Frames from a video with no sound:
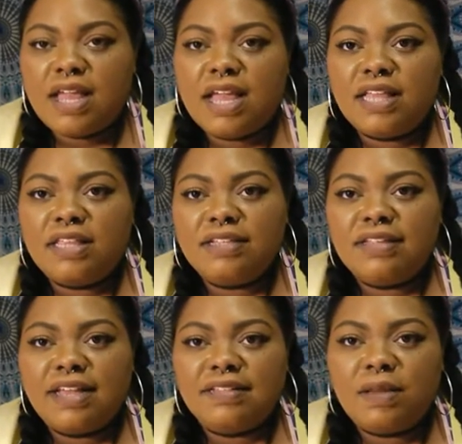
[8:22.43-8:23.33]
It looks
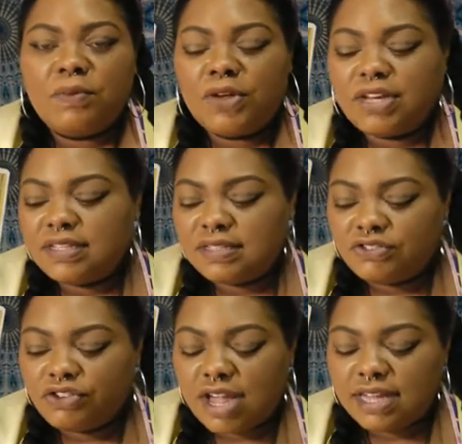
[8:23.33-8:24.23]
like someone is
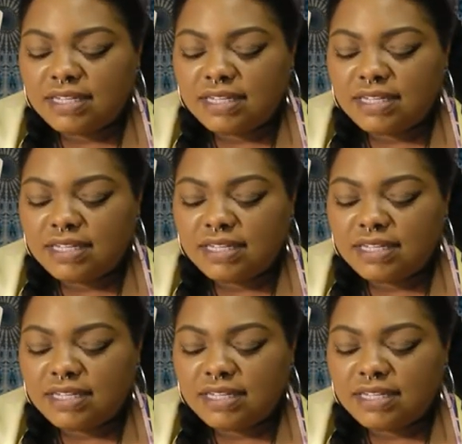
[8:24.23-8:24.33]
trying